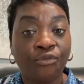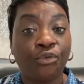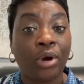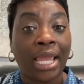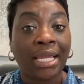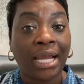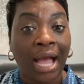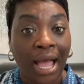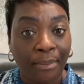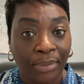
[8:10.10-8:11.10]
for a
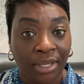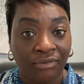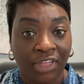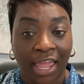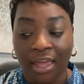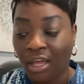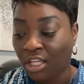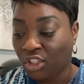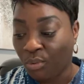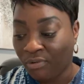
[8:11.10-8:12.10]
copy of that.
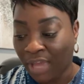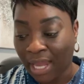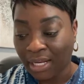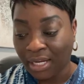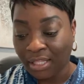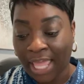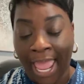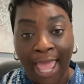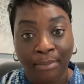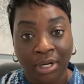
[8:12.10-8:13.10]
So we've got to get in the
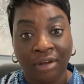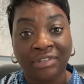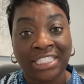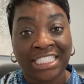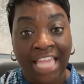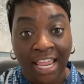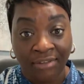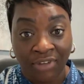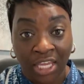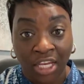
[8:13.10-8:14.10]
habit of
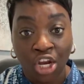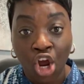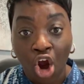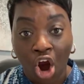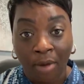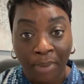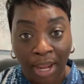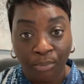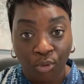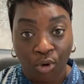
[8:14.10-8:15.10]
saving our
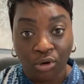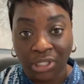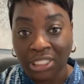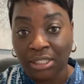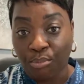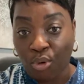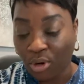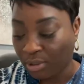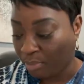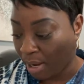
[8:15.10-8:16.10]
paperwork, this
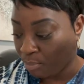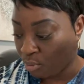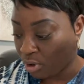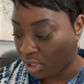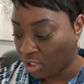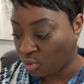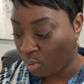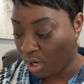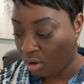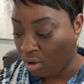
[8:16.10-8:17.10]
important paperwork as
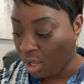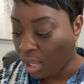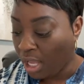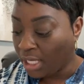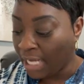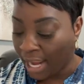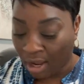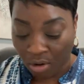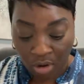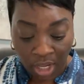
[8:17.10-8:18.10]
well.
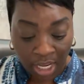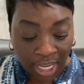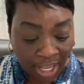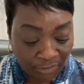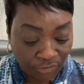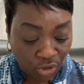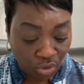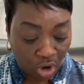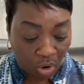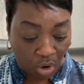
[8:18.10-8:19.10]
Now, if
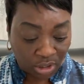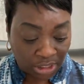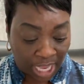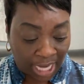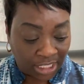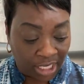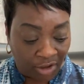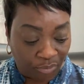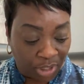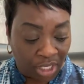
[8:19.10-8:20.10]
you go onto
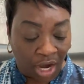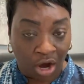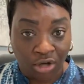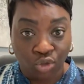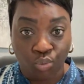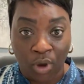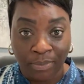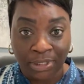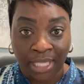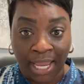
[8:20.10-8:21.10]
IDFPR's
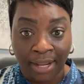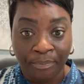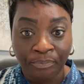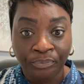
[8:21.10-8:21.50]
website